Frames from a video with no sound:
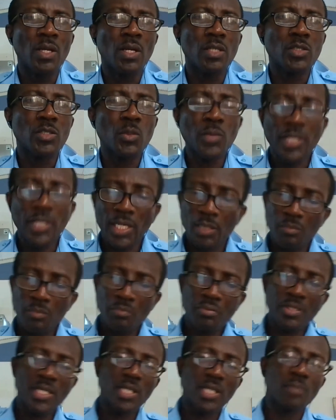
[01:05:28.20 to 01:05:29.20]
So we can
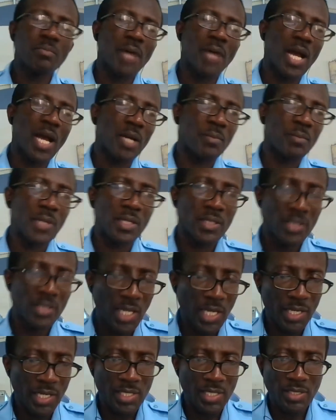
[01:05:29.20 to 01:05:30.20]
bring it back because,
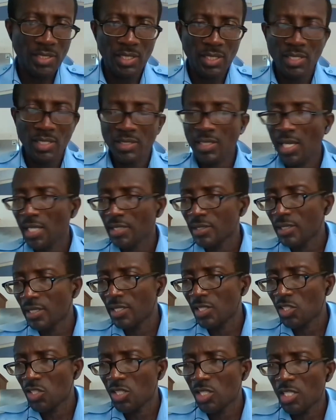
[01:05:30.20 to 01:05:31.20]
like I said, this last
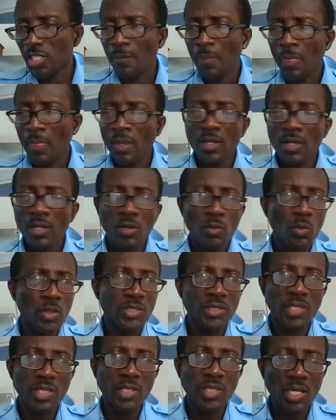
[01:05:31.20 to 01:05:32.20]
lady, she was
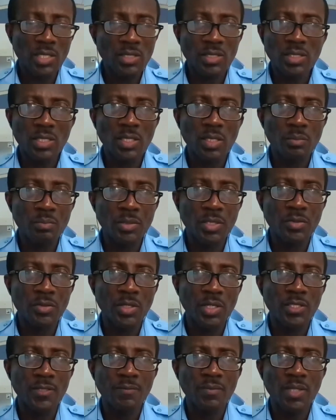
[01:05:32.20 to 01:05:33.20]
not seeing her
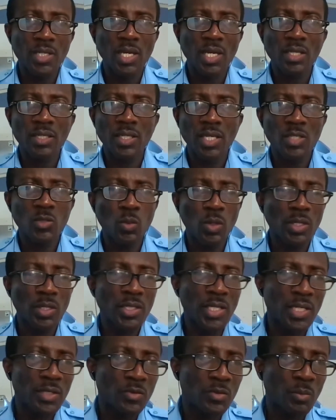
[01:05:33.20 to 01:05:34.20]
period. There's one
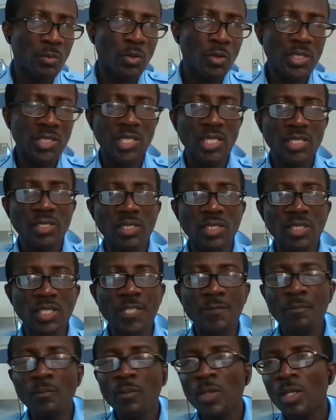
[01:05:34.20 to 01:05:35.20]
that reported
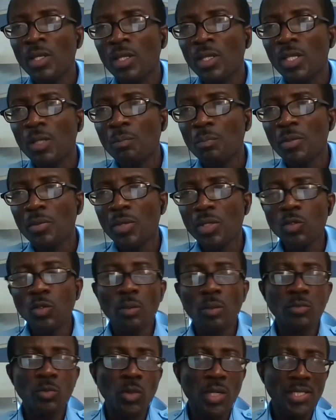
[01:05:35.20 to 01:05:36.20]
yesterday, the period
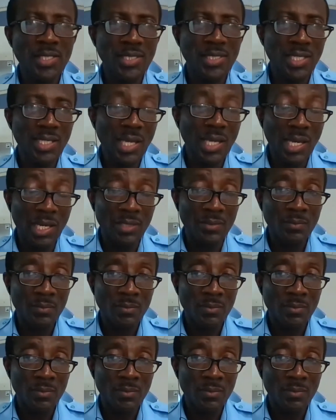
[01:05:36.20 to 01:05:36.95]
come twice a year.